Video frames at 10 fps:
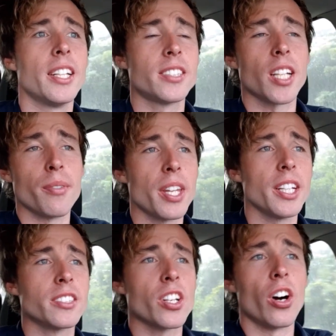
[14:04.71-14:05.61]
and some of
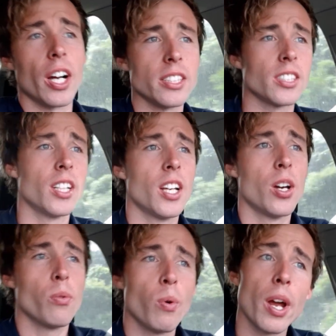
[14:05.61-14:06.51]
these guys,
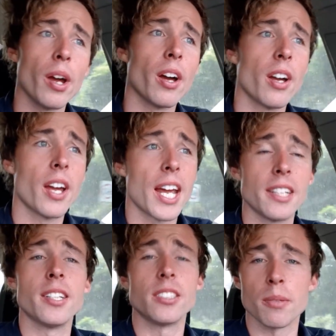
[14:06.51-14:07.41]
we're
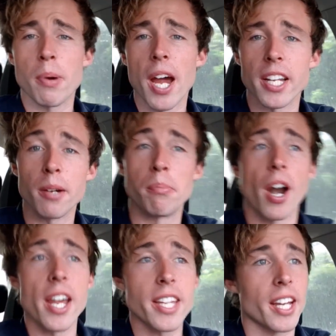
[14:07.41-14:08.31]
anticipating a
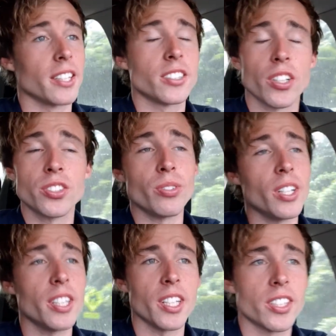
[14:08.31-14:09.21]
breakout. So it's
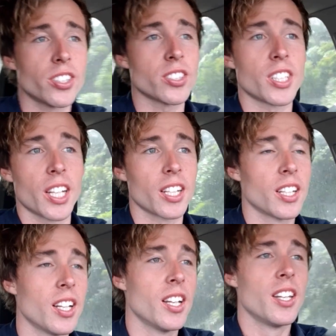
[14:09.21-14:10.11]
really
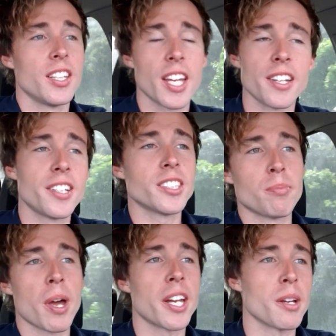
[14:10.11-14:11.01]
interesting. The
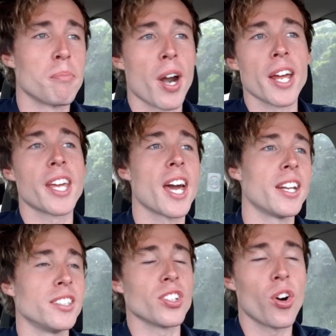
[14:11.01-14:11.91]
anticipating a
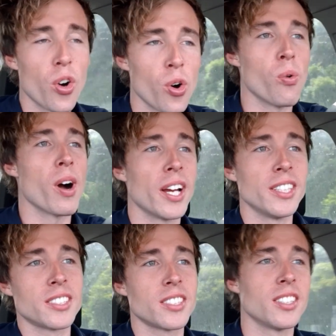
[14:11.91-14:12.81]
breakout is
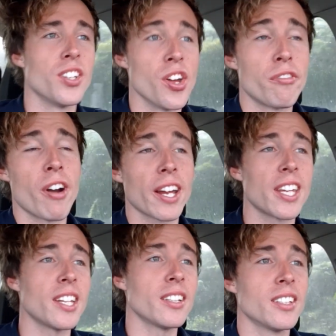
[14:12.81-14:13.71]
always
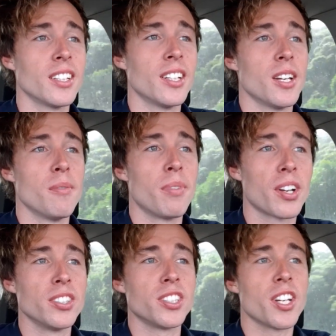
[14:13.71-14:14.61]
nerve-wracking
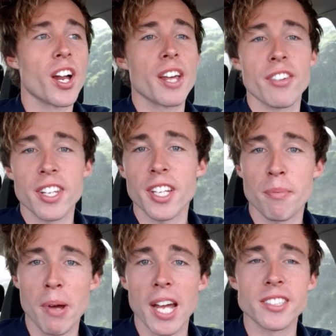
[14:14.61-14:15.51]
because you don't have anything
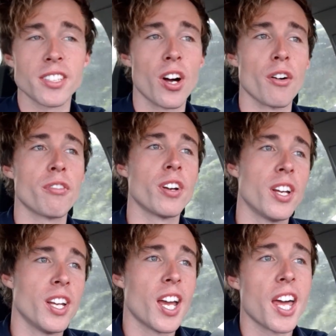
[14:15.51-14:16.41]
to base it off.
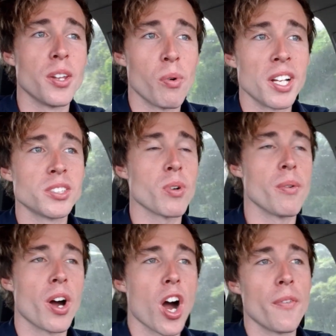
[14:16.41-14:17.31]
And the ones
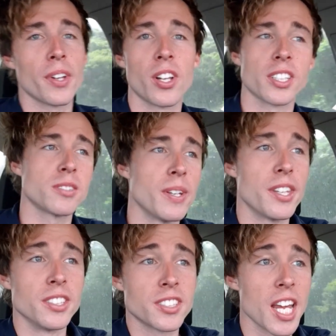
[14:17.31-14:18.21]
where we're hoping, like
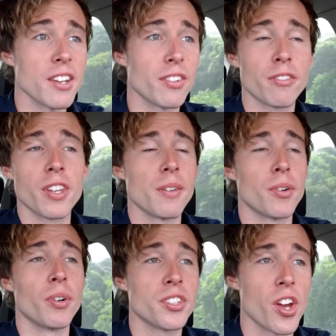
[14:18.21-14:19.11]
Smith and Stephen, for
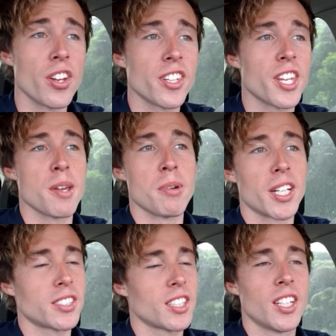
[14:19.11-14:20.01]
them to return to their
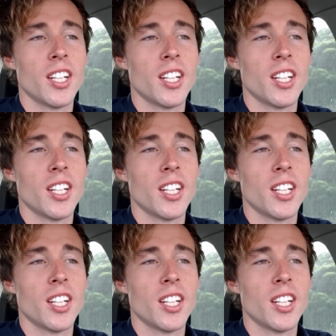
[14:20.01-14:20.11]
best,